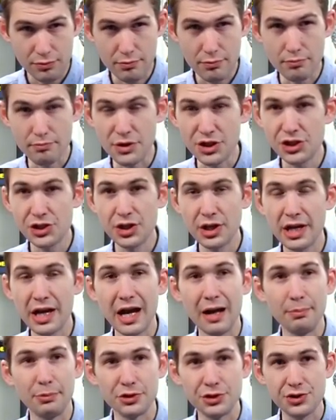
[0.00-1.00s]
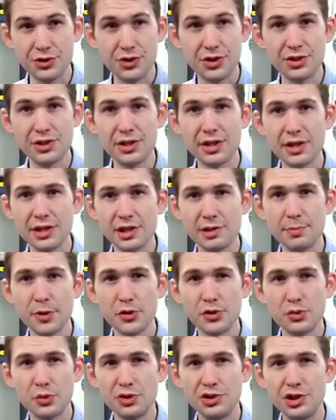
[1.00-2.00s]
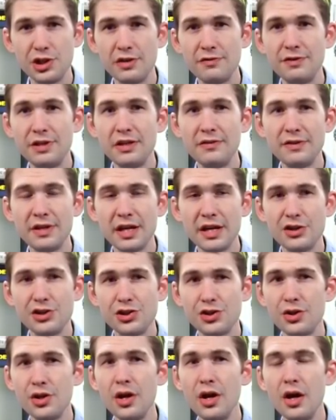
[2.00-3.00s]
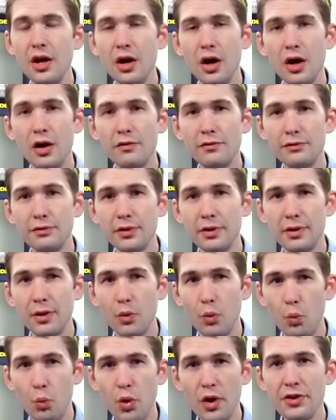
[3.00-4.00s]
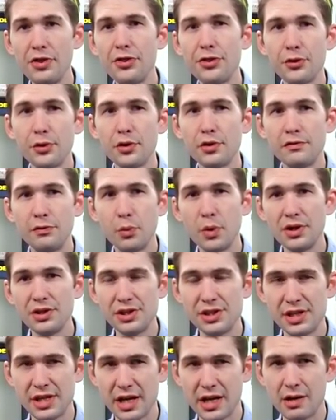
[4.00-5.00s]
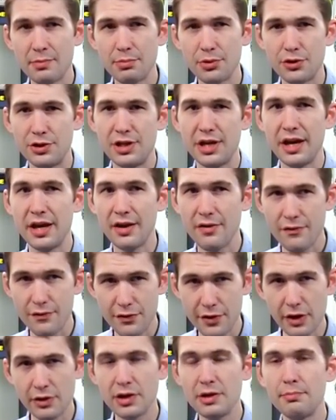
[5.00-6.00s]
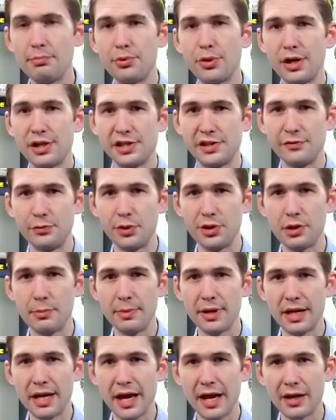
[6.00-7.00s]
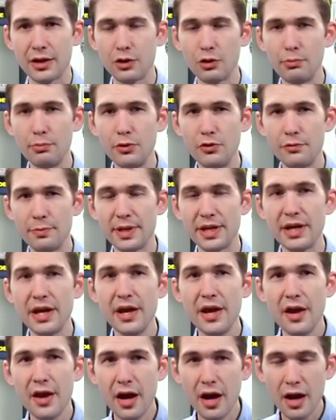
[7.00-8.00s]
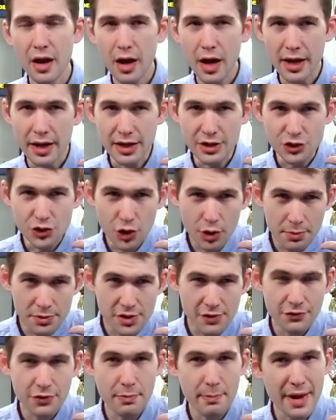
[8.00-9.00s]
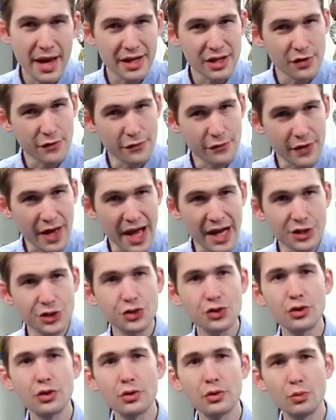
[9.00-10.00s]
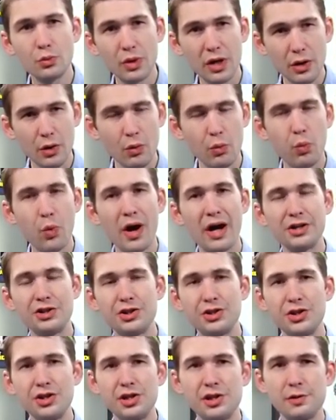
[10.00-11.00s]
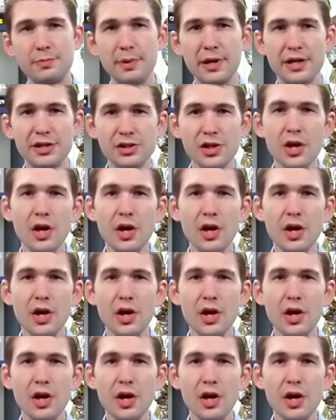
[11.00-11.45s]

mission accomplished. This thing's supposed to achieve deviation of one-third of one second per day. Very impressive with a mechanical movement. In terms of the manufacture, well, watch this space.